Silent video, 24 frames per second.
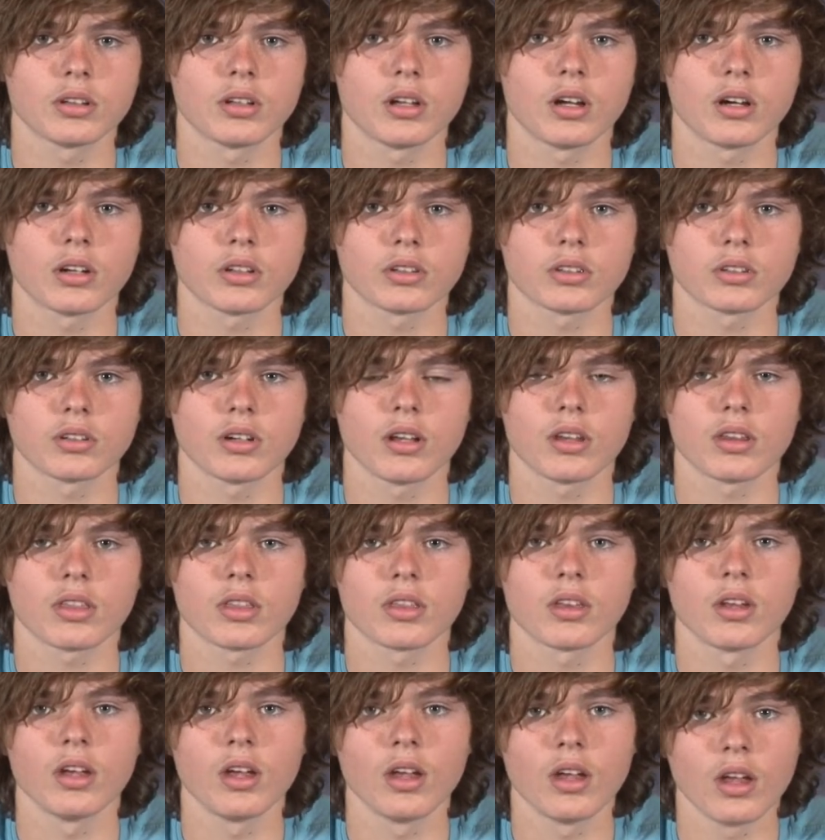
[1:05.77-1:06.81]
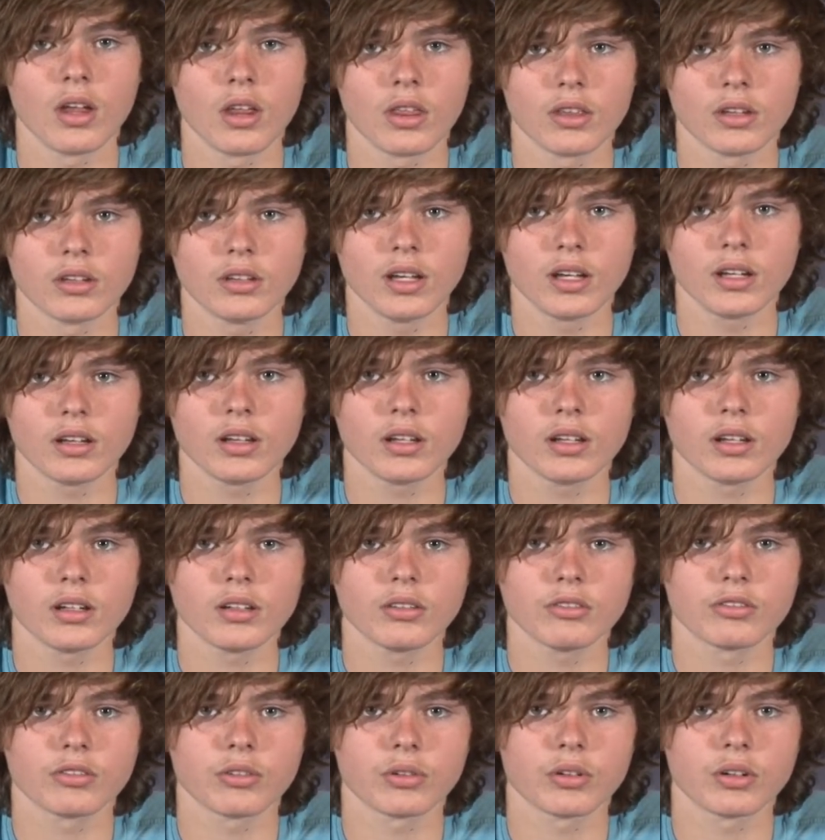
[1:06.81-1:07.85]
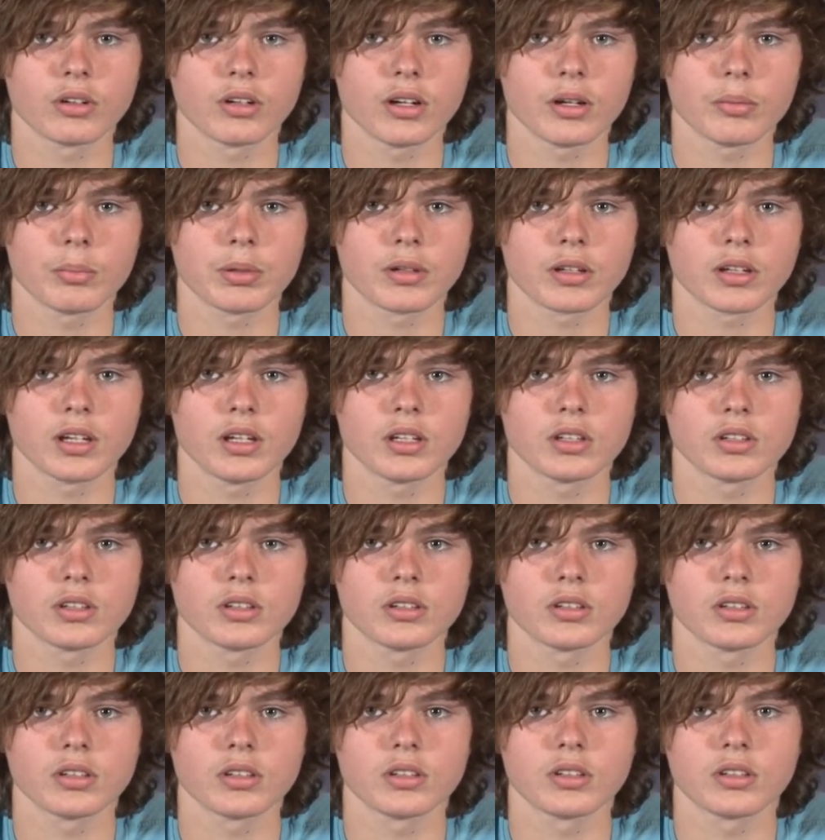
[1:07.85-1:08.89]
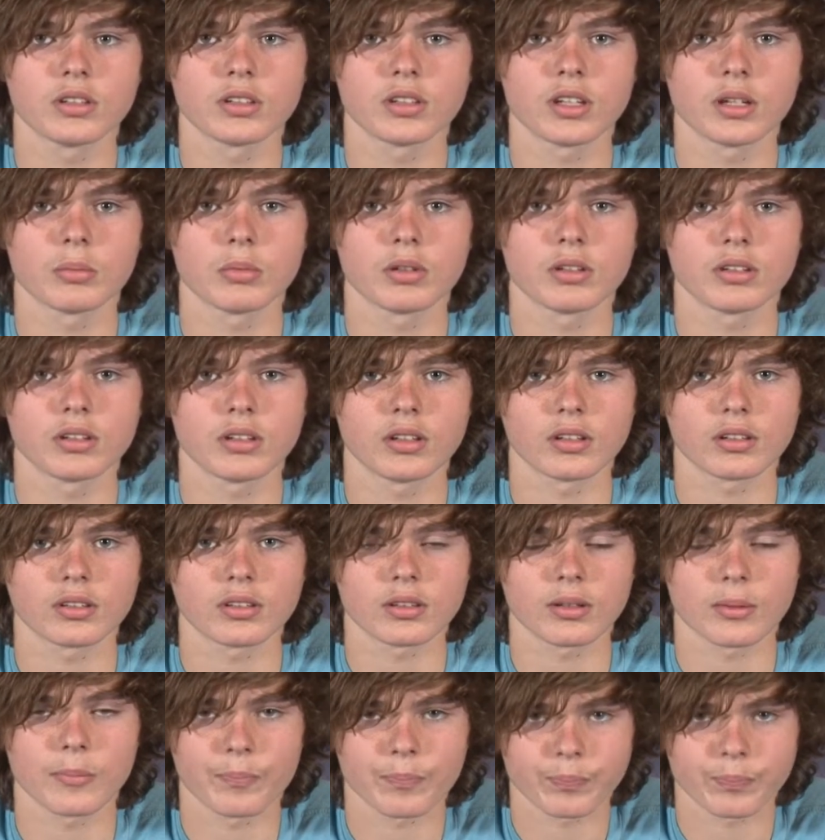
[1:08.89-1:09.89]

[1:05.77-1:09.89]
Longstreth. The deadline for applications is December 6th.